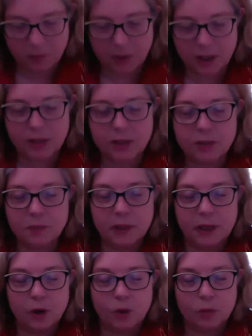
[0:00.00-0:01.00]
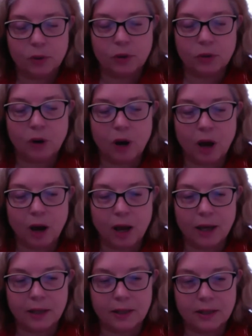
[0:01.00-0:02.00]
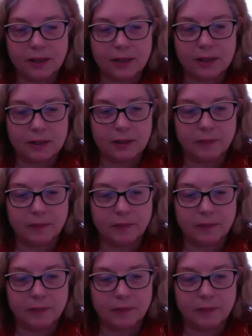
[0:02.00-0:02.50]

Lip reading: begin to blink open your eyes.